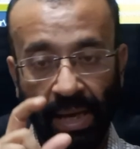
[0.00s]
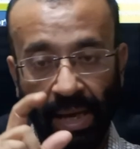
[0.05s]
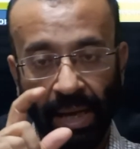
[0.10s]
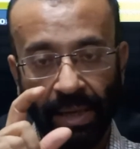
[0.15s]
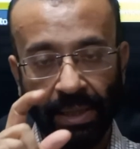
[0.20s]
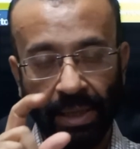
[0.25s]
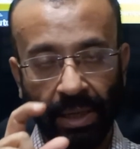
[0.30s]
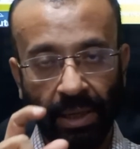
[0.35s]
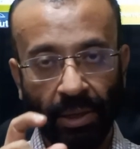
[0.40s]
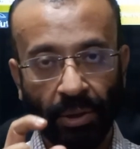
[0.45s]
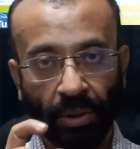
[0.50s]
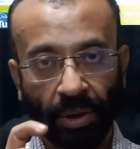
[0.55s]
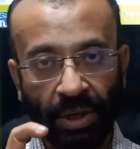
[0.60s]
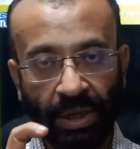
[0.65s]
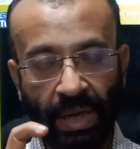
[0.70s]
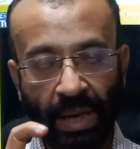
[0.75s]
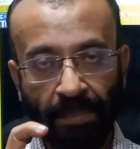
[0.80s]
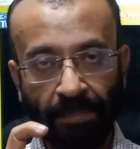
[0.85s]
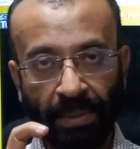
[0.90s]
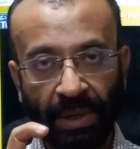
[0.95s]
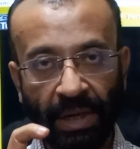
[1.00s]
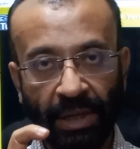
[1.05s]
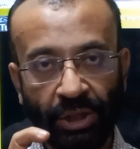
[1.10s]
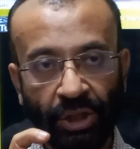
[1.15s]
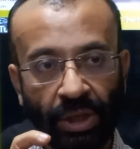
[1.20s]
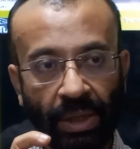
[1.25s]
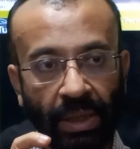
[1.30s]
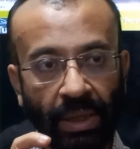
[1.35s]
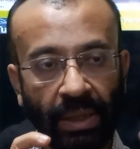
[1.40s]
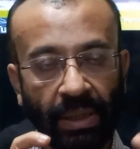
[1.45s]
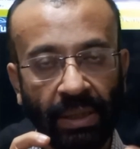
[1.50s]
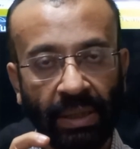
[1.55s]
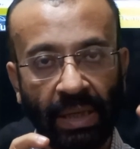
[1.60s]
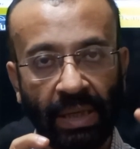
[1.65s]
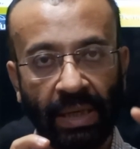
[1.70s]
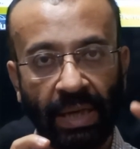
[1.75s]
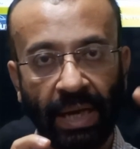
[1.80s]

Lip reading: At low temperature, the